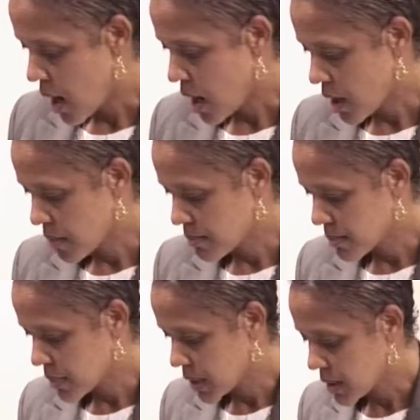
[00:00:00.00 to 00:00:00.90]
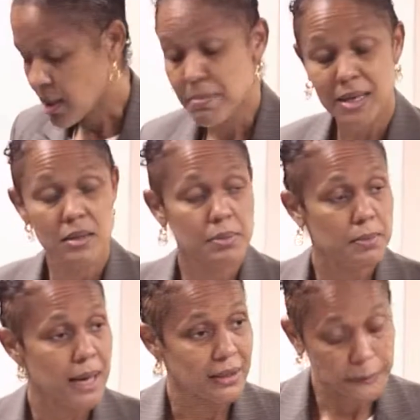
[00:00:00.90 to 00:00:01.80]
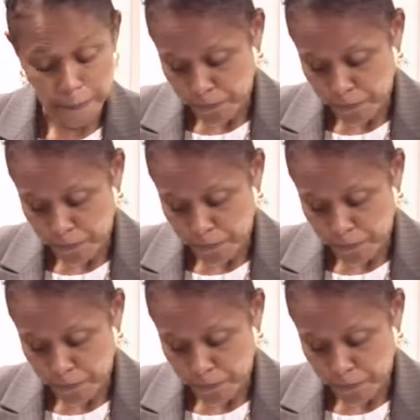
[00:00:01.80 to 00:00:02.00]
in a commendable manner.